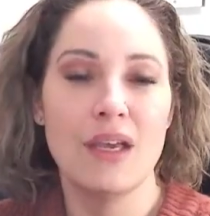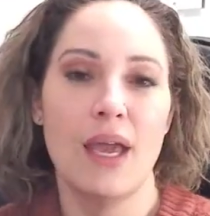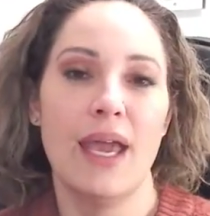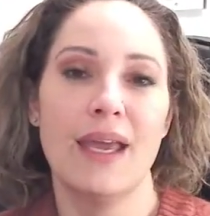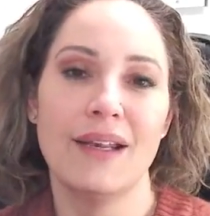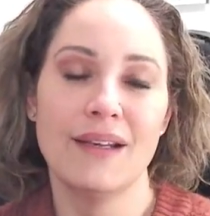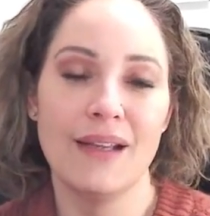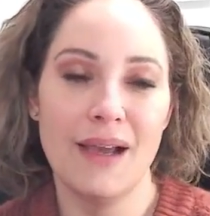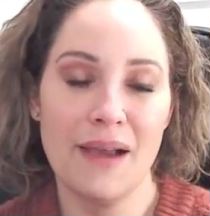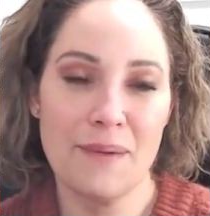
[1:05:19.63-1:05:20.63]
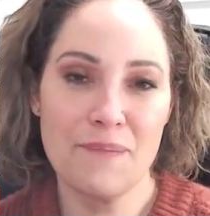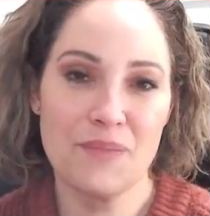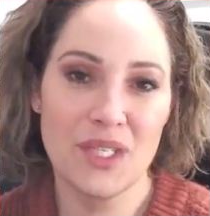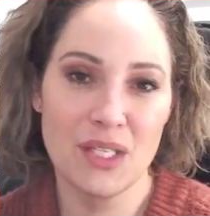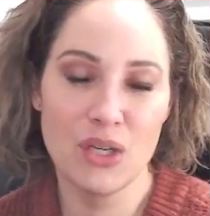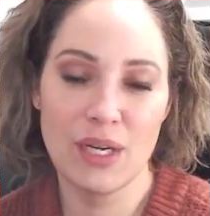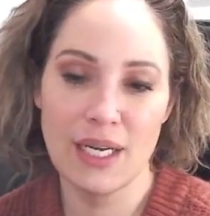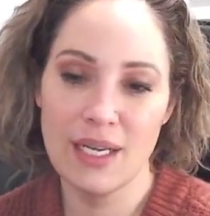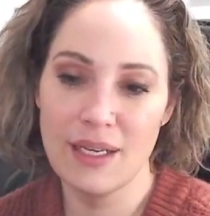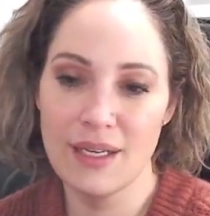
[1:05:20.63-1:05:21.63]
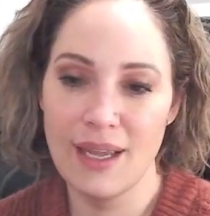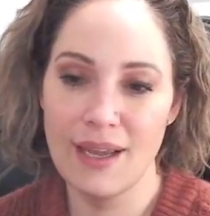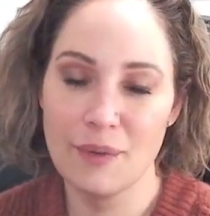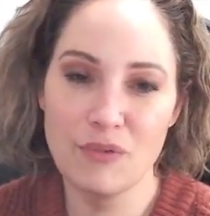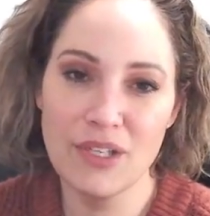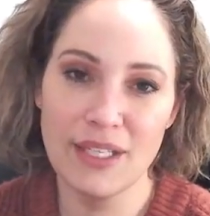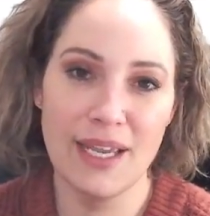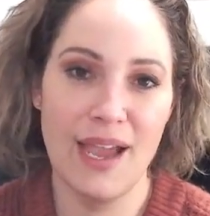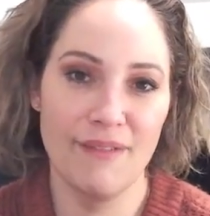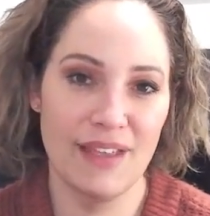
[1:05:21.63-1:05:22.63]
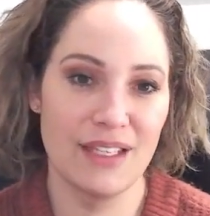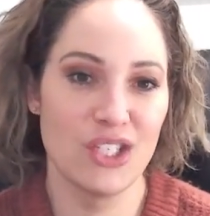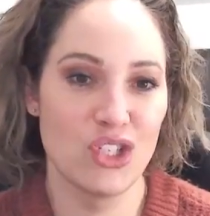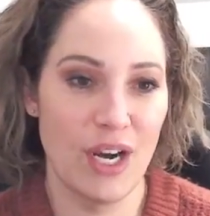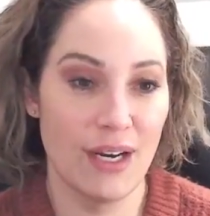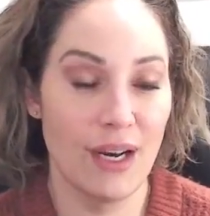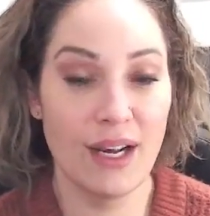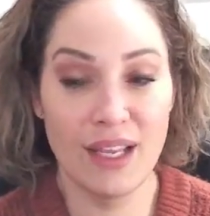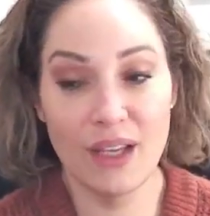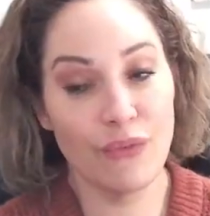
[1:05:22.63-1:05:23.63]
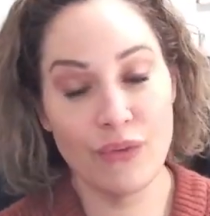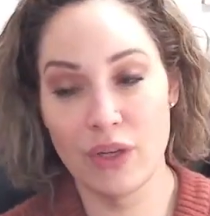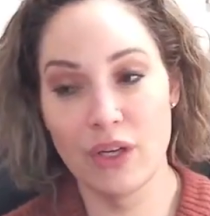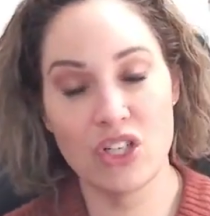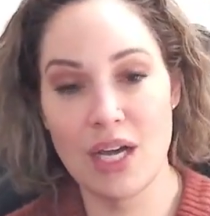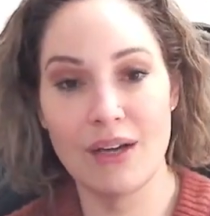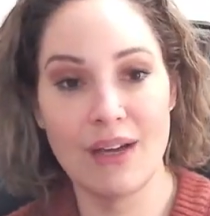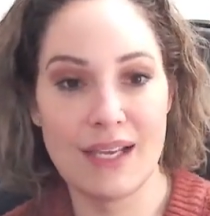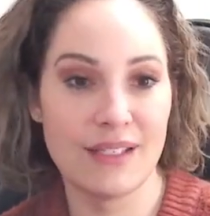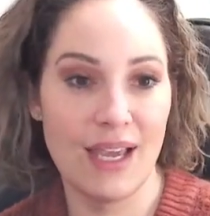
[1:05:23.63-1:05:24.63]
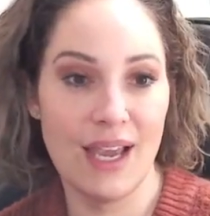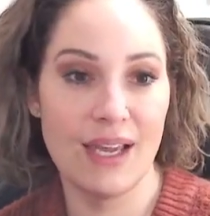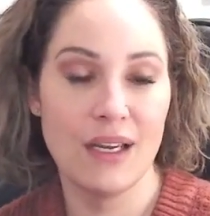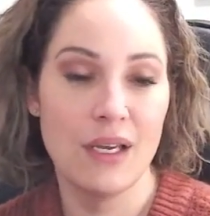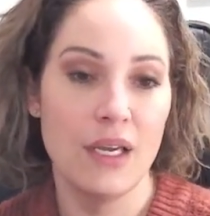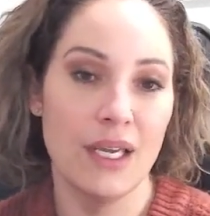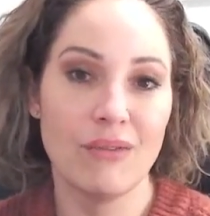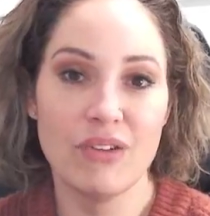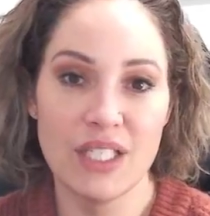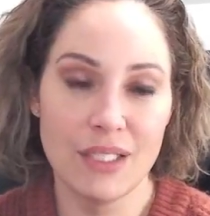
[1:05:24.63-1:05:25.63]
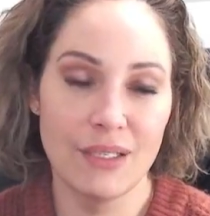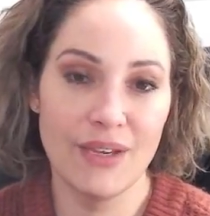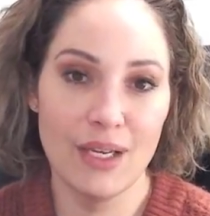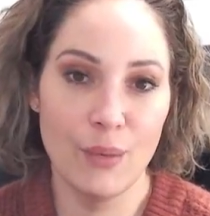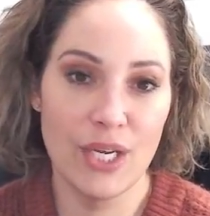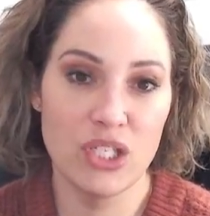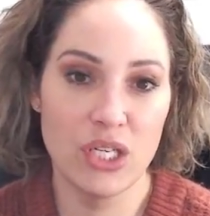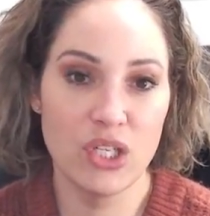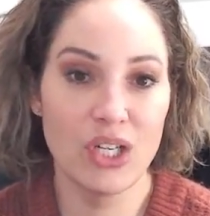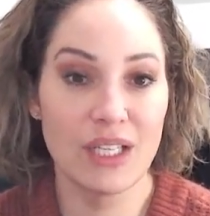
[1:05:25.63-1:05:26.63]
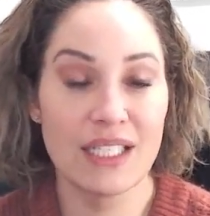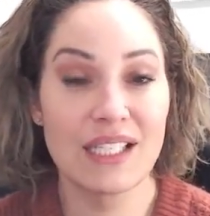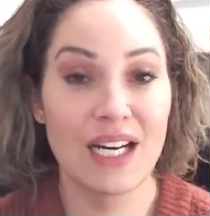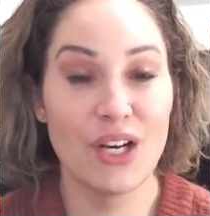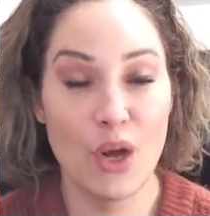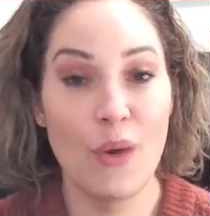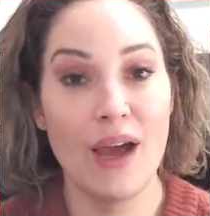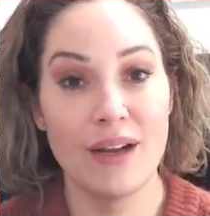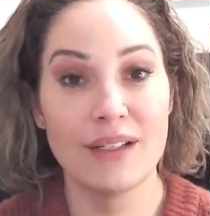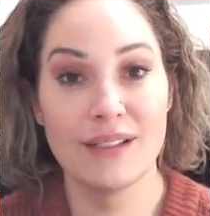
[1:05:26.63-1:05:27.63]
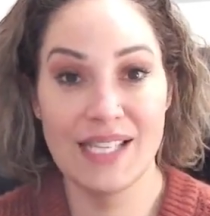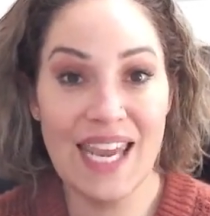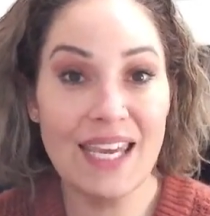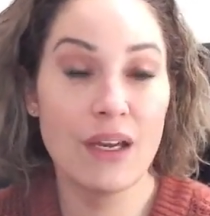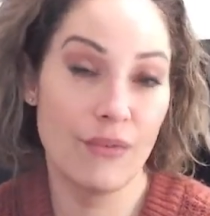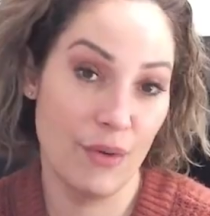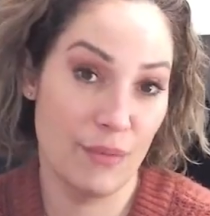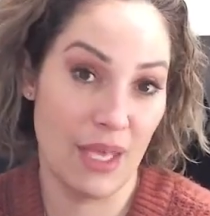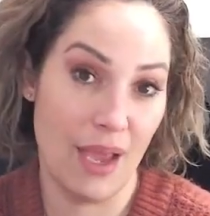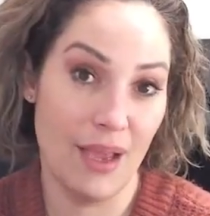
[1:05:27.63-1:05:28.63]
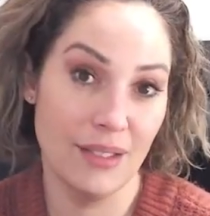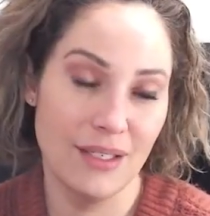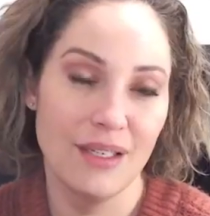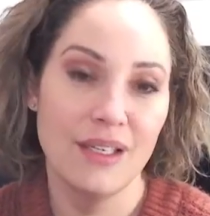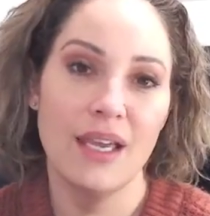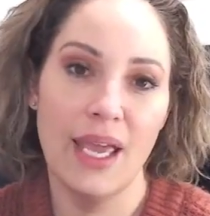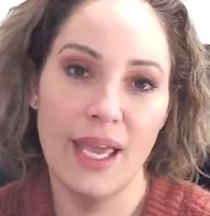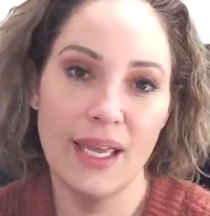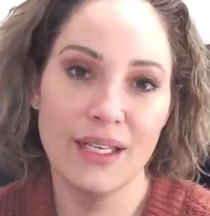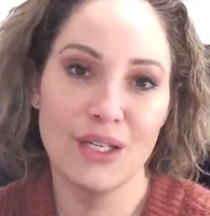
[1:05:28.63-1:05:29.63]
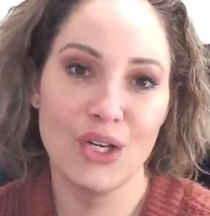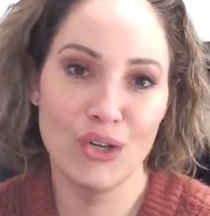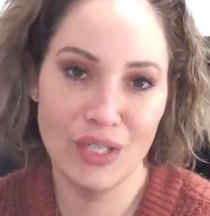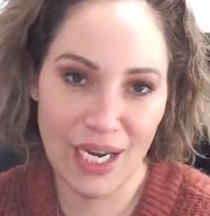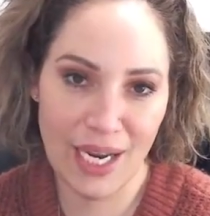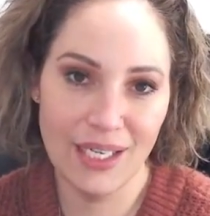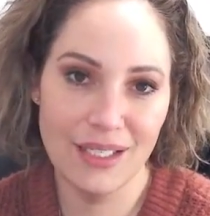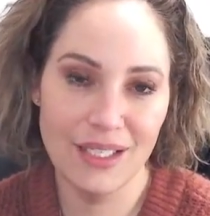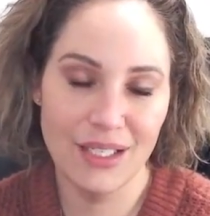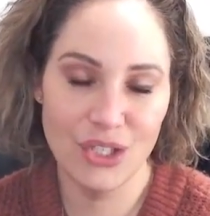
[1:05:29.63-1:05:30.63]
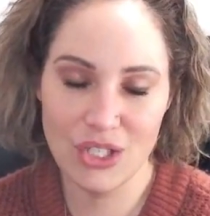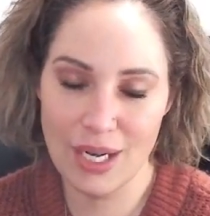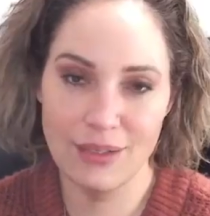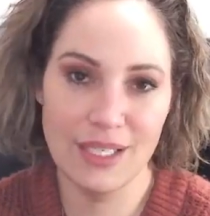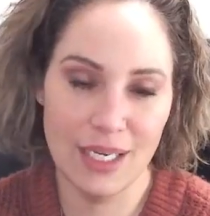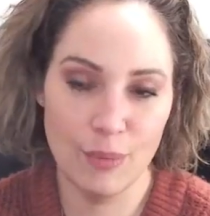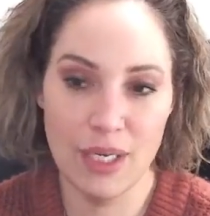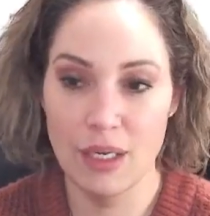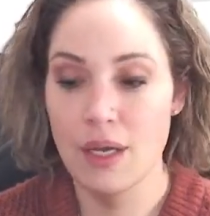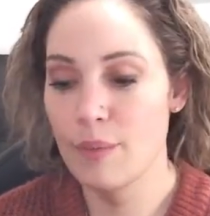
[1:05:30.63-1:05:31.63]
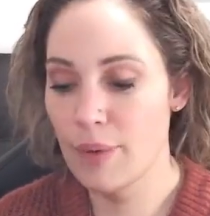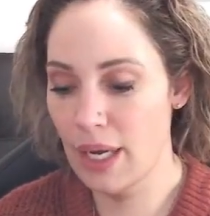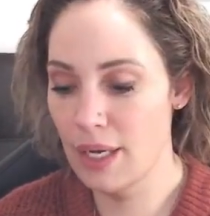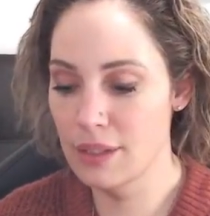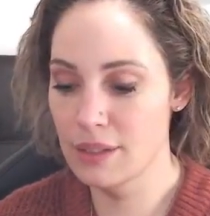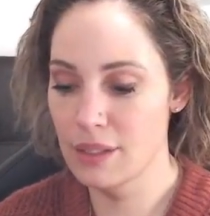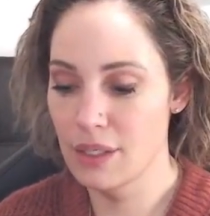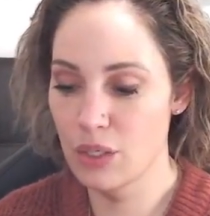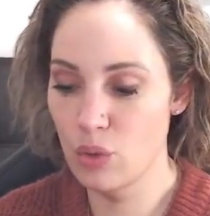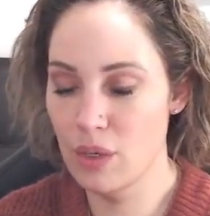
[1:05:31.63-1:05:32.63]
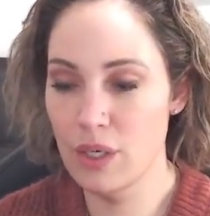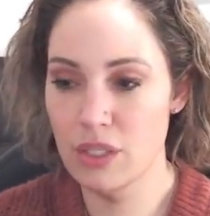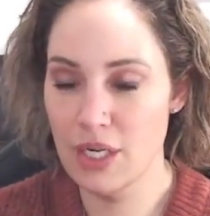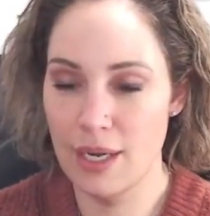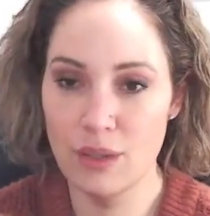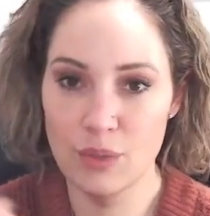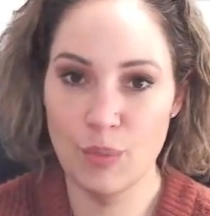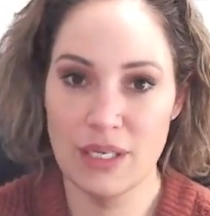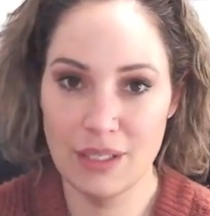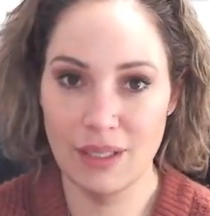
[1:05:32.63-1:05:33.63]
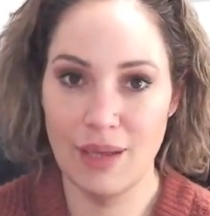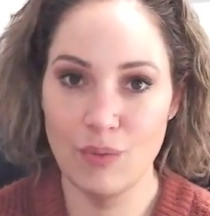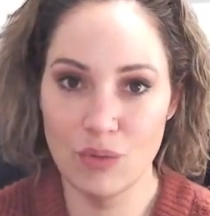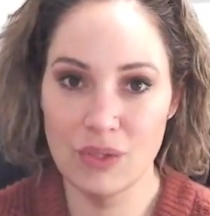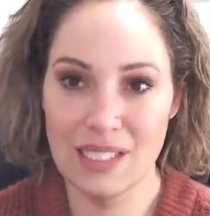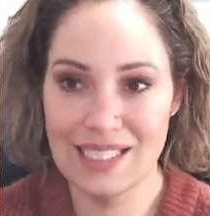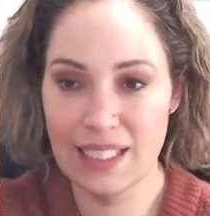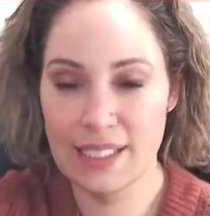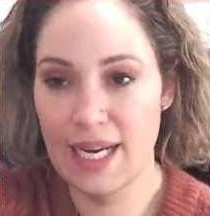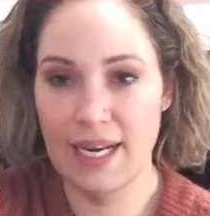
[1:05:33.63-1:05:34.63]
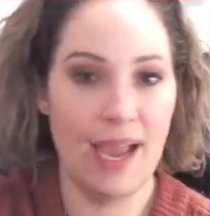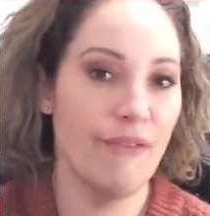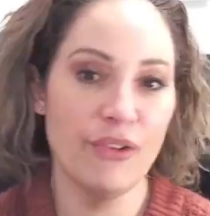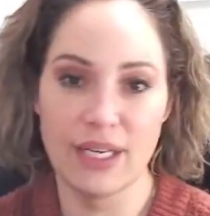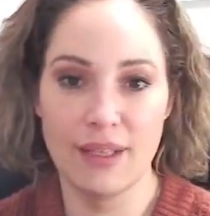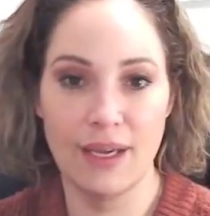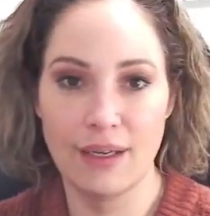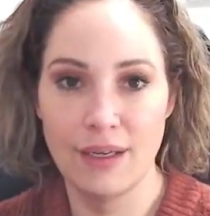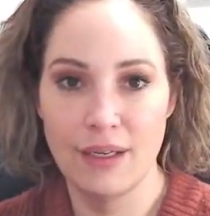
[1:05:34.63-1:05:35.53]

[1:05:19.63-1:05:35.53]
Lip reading: And you're going to really have that straight. And if your child hasn't had a recent evaluation, you're at least going to know how to take from that and create your child's IEP, because your child's present levels dictate everything.